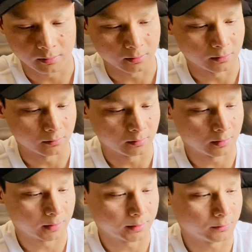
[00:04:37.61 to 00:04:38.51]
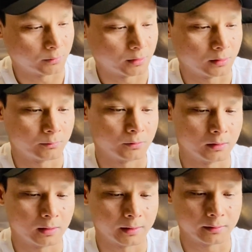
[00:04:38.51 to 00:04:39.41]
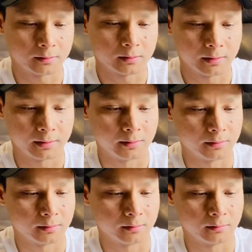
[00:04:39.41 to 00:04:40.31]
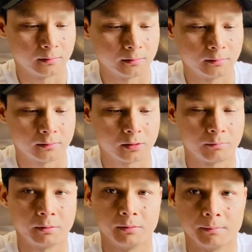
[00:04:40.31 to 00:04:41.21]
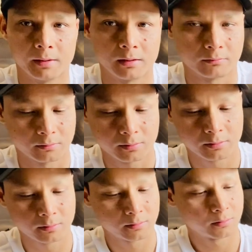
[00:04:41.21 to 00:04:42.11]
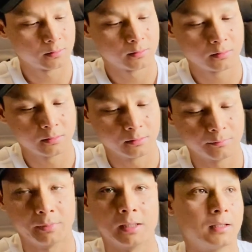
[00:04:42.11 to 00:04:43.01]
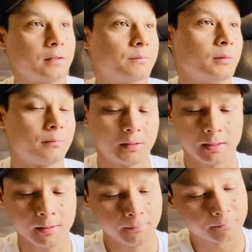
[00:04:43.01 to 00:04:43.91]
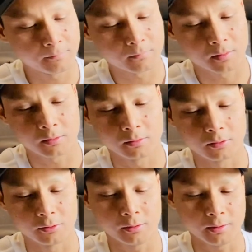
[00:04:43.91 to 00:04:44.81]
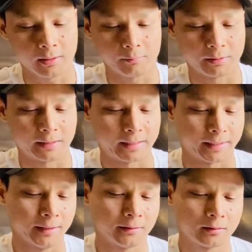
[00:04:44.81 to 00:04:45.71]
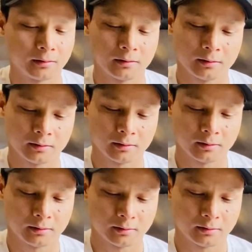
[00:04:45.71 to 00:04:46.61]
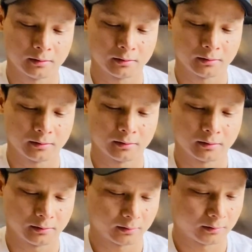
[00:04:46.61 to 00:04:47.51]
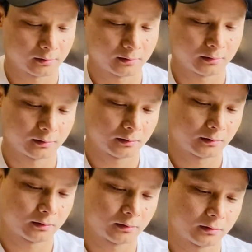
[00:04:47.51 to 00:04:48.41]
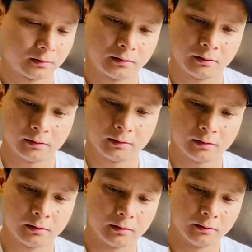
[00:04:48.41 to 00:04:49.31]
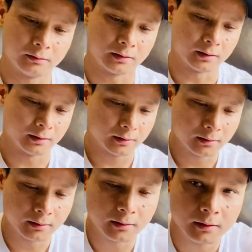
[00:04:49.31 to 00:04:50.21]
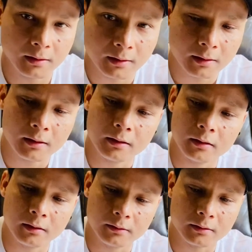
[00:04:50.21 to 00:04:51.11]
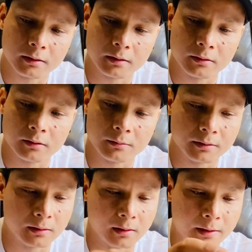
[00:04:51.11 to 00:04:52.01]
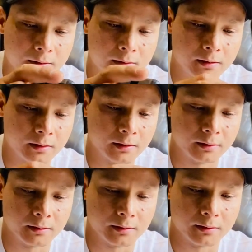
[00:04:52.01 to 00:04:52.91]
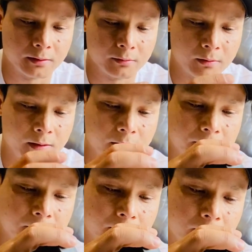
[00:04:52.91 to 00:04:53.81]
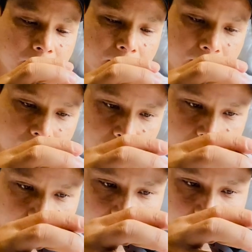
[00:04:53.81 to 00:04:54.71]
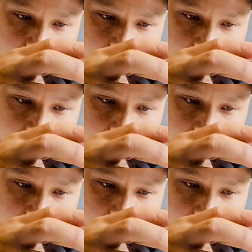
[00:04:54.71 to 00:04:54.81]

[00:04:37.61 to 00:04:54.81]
so light, where are you gonna put the light? I think it's on the top of the mount. Bella left me. Bella, are oh, you not helping daddy? Daddy, you're just fixing the potato. Okay. Okay, where's the light? Here, this is the one. Dad, how does it